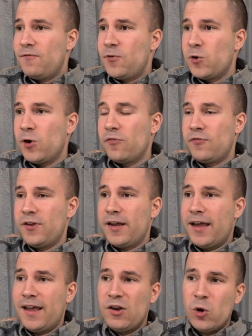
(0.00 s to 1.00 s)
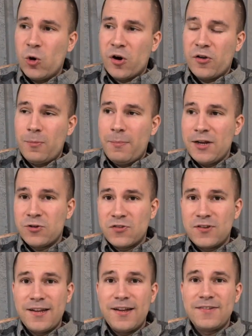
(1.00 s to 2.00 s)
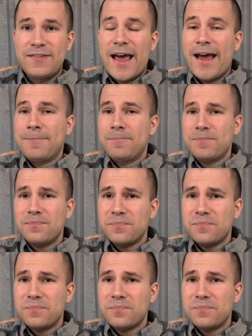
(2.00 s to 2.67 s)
Philadelphia and New York are the major cities that